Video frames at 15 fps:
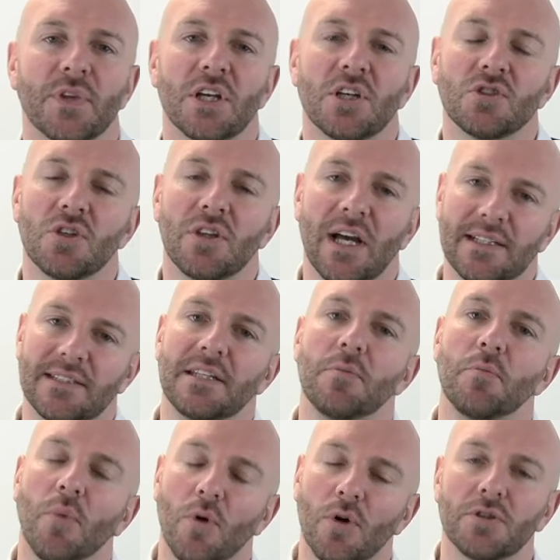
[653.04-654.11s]
So that's the
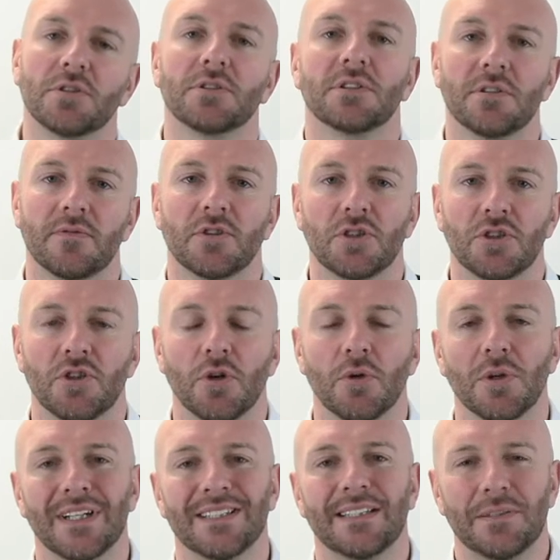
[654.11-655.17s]
importance of a to-do
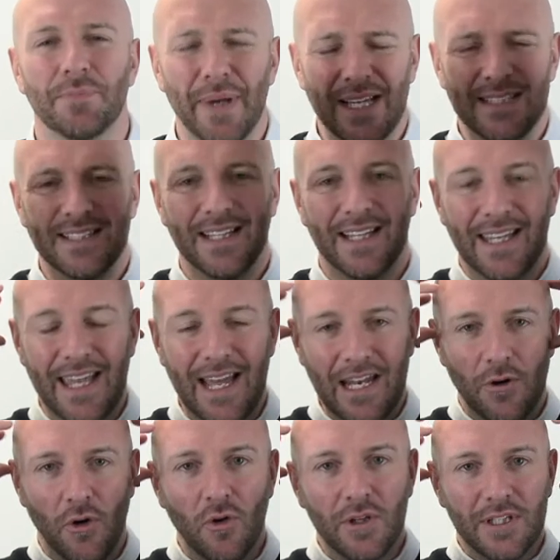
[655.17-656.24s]
list. It's basically getting
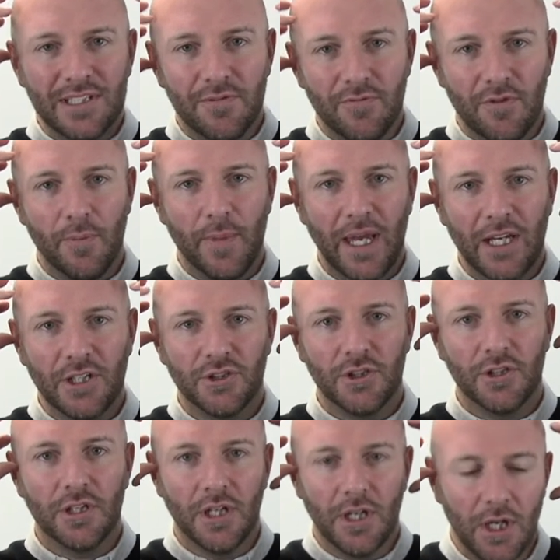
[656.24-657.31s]
all this
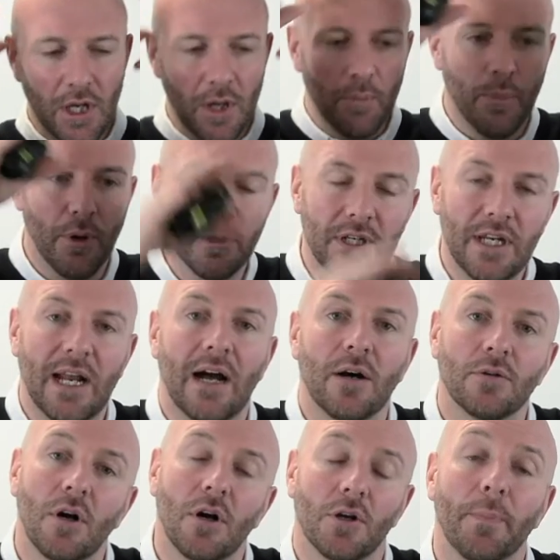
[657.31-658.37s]
information, putting it
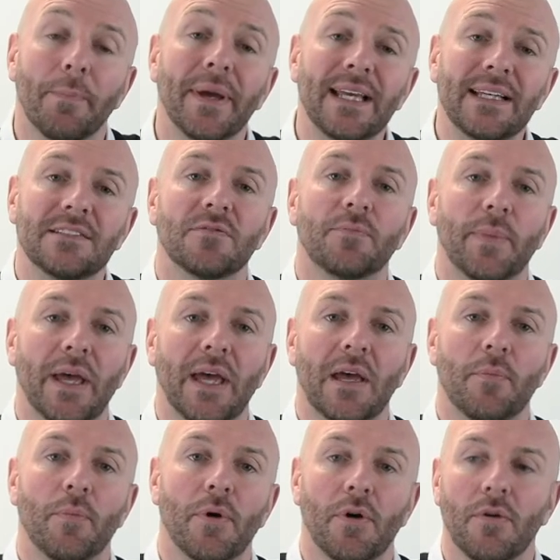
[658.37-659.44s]
out on a piece of
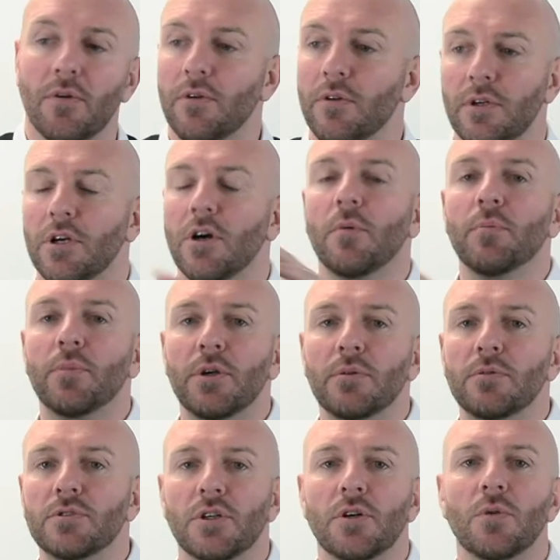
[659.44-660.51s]
paper or on a computer,